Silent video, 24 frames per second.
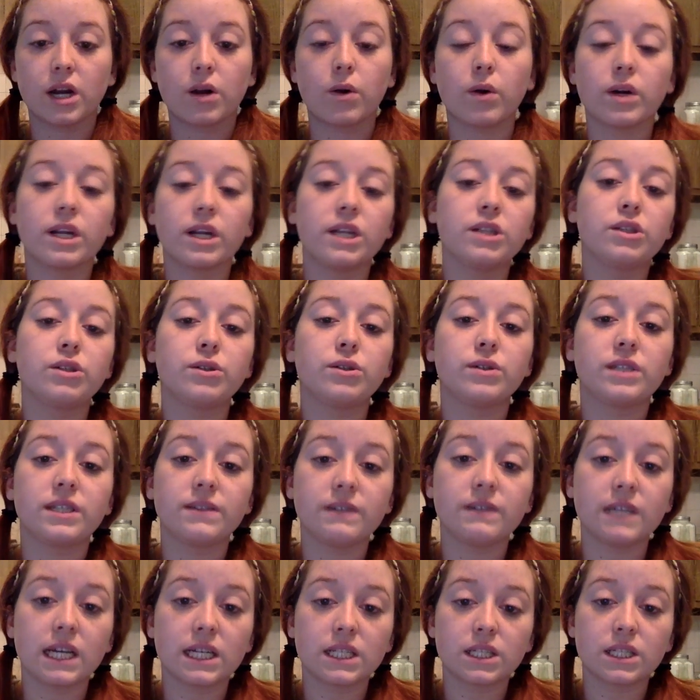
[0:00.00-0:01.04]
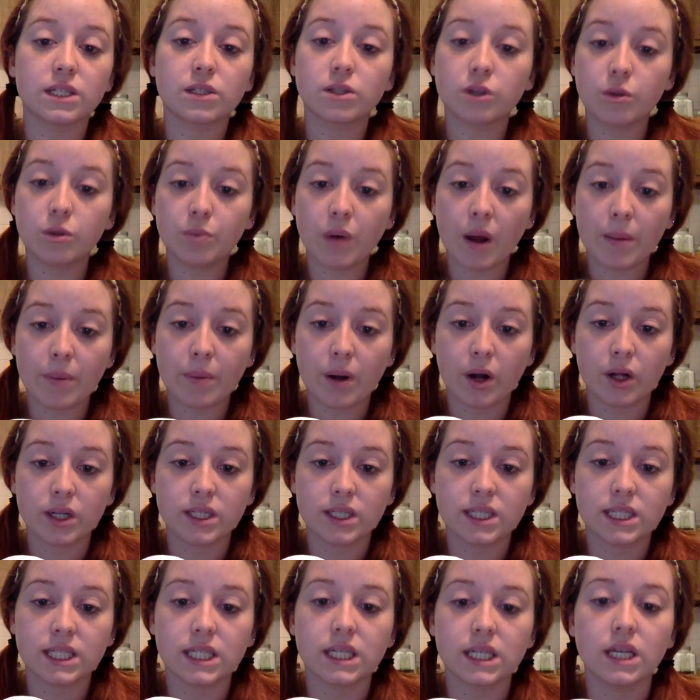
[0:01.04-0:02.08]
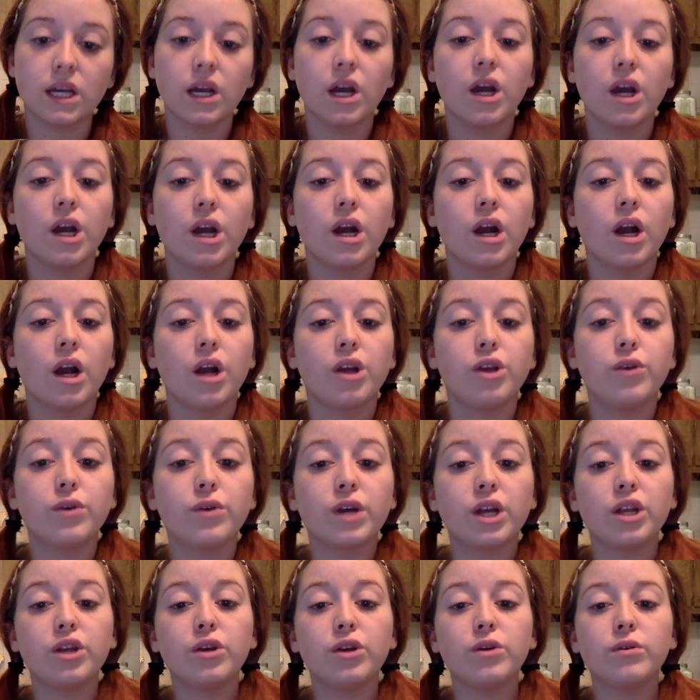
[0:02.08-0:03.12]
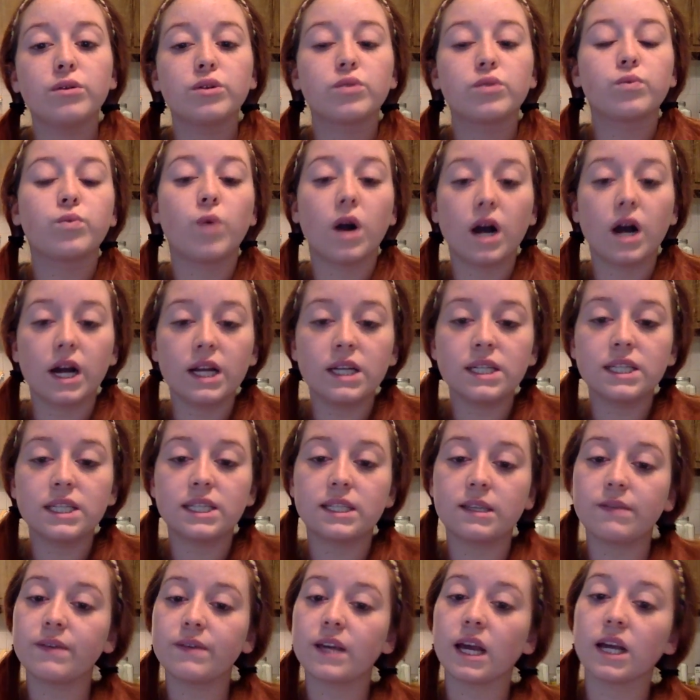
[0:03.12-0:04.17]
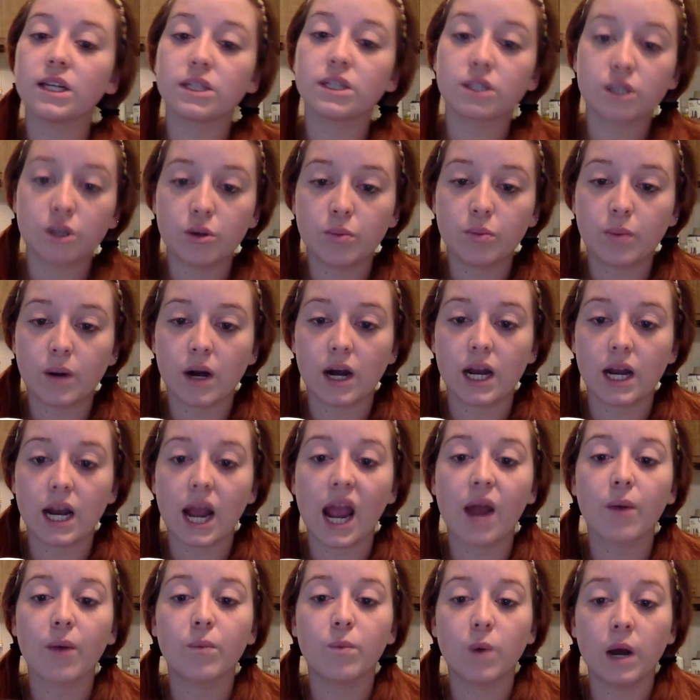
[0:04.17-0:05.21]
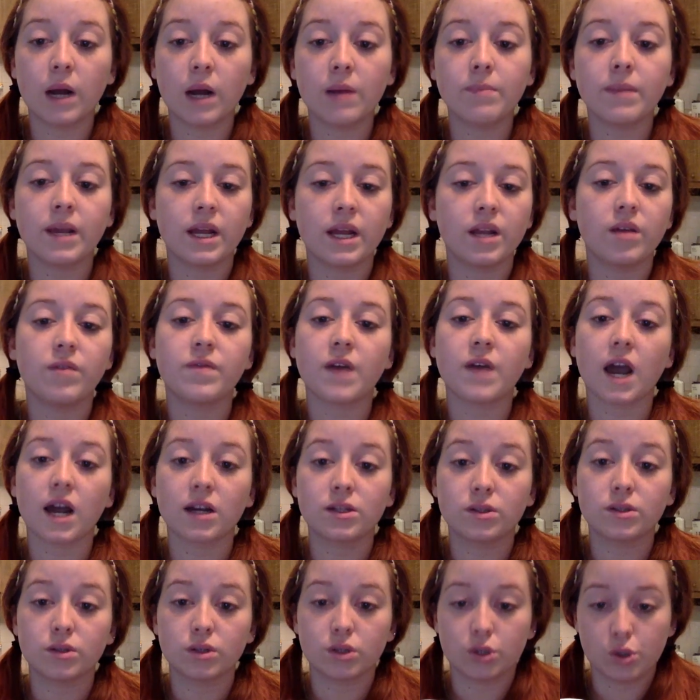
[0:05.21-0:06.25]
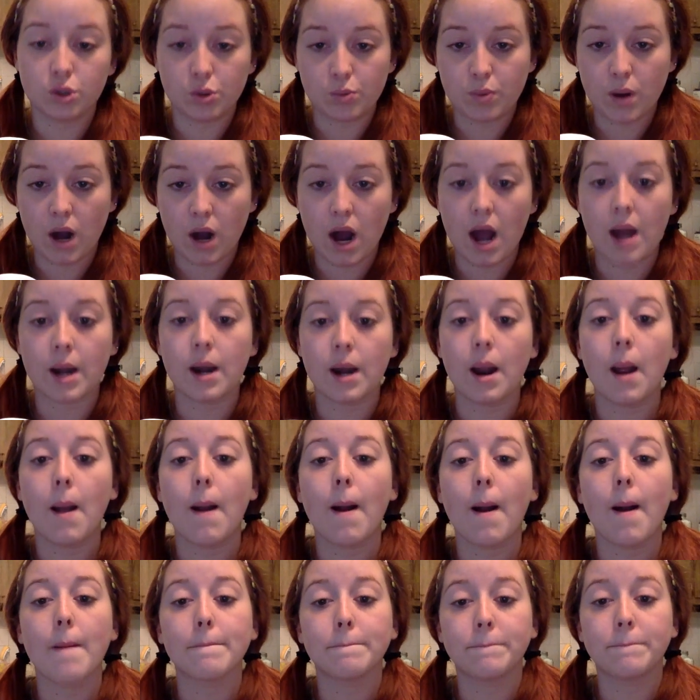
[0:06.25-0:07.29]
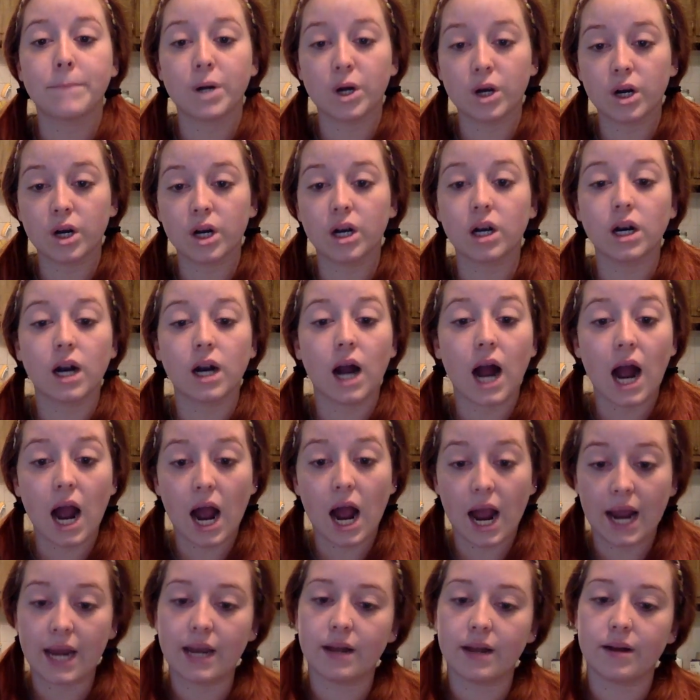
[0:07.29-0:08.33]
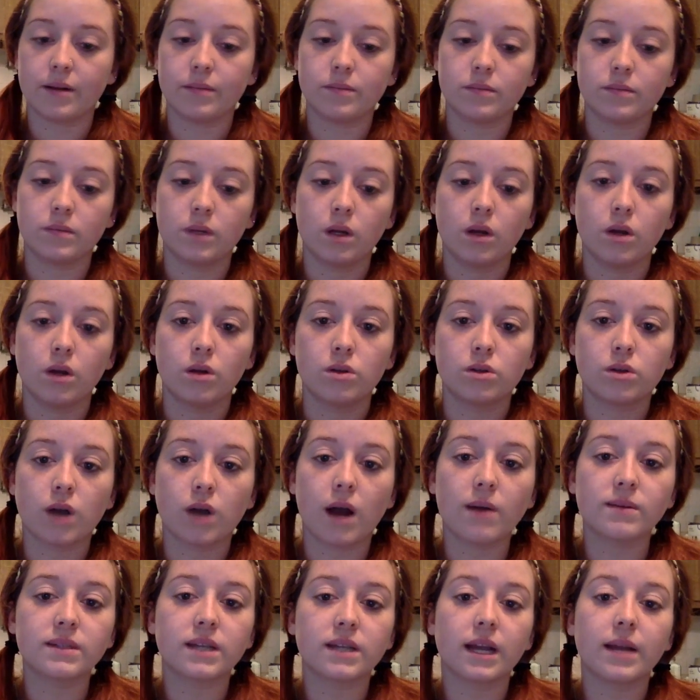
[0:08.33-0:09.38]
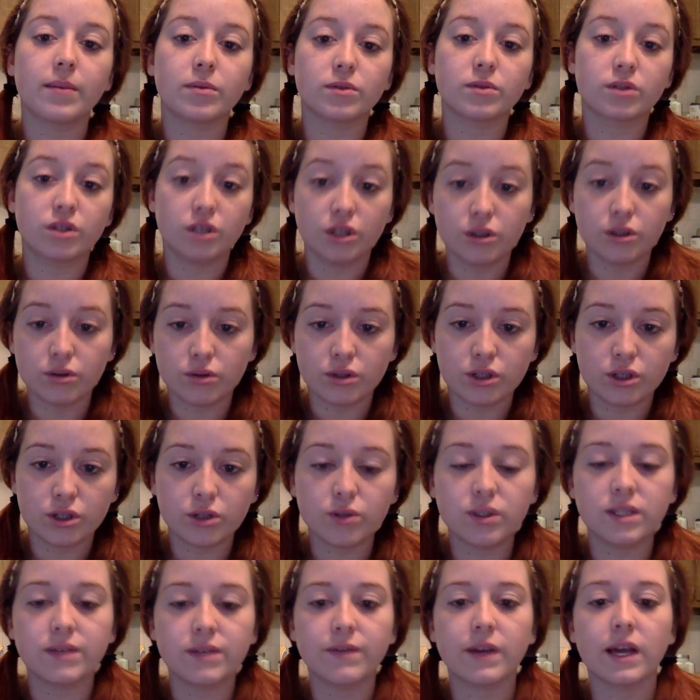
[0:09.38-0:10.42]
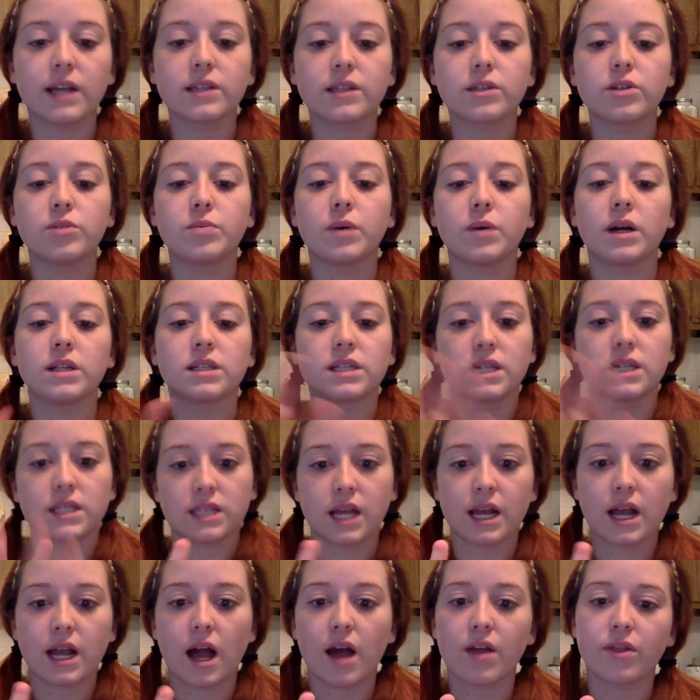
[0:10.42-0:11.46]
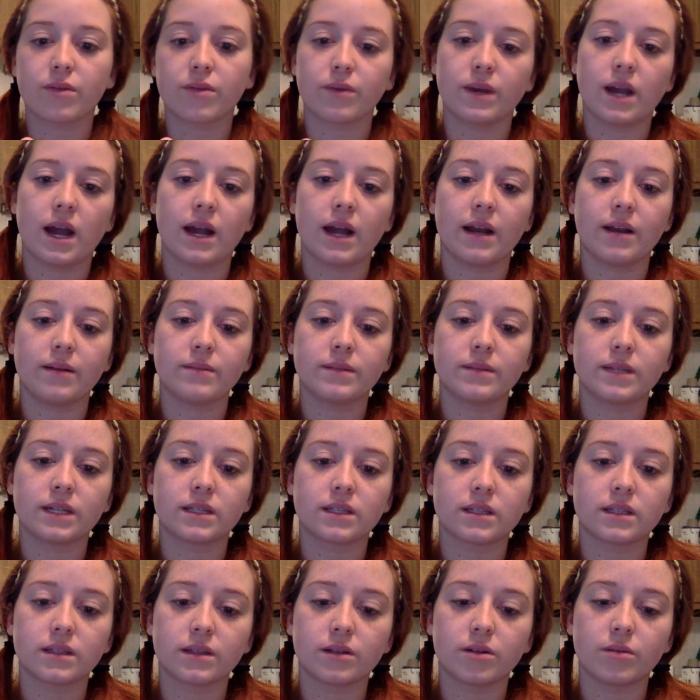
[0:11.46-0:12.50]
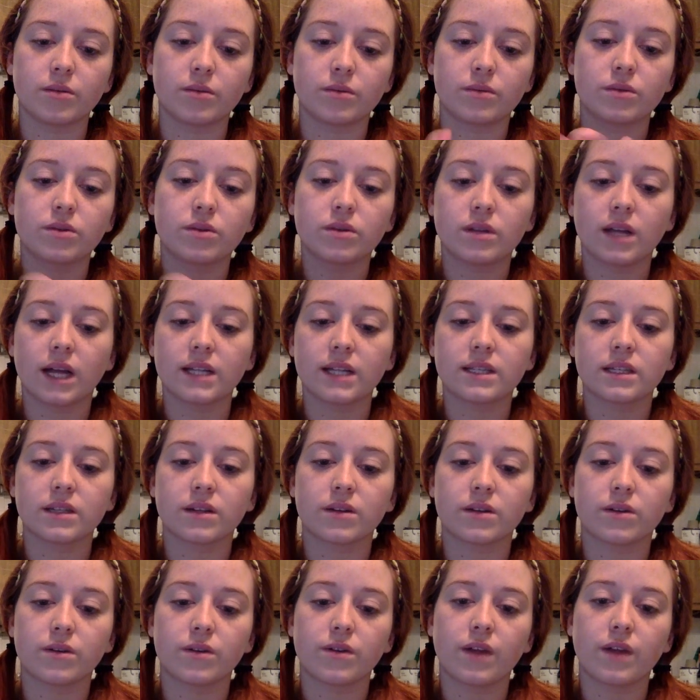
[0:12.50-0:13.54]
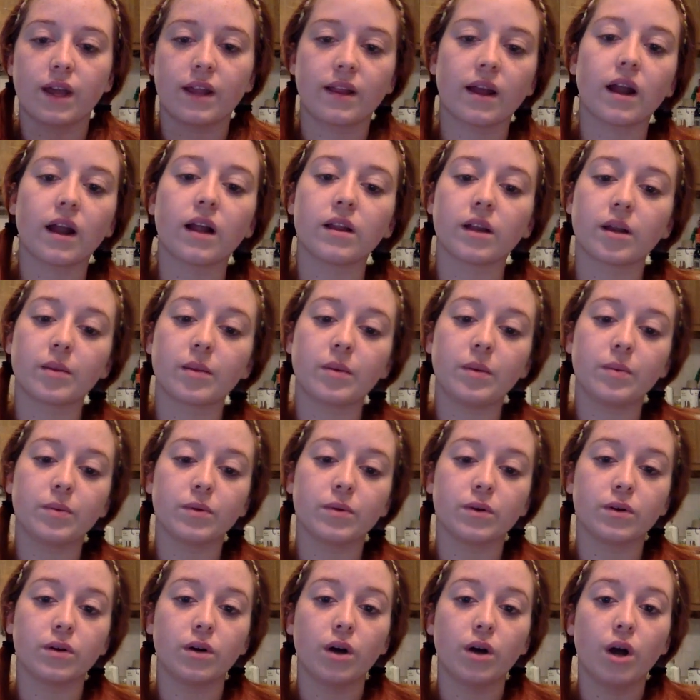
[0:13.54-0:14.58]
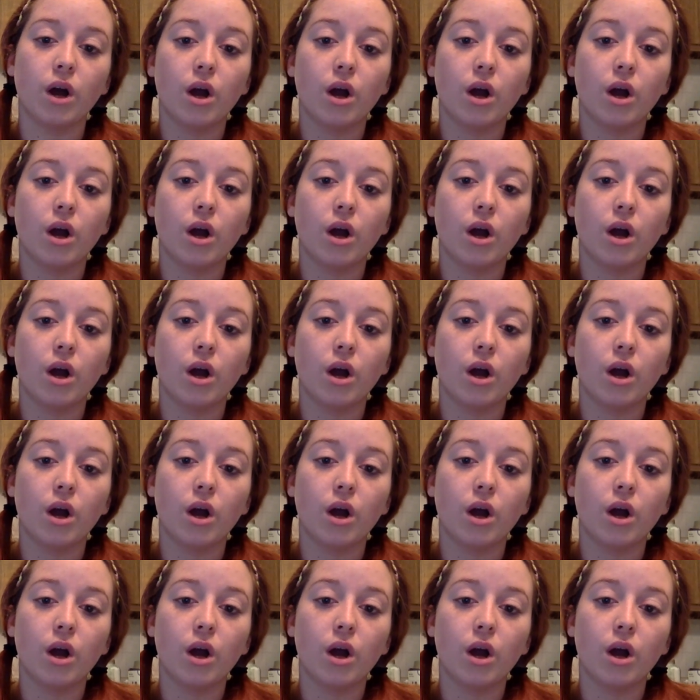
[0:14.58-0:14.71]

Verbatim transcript: according to CVS's coupon policy, you can use one CVS coupon and one manufacturer coupon per item. So I was able to use two CVS coupons because I got three items. That's a little that's a little thing that a lot of people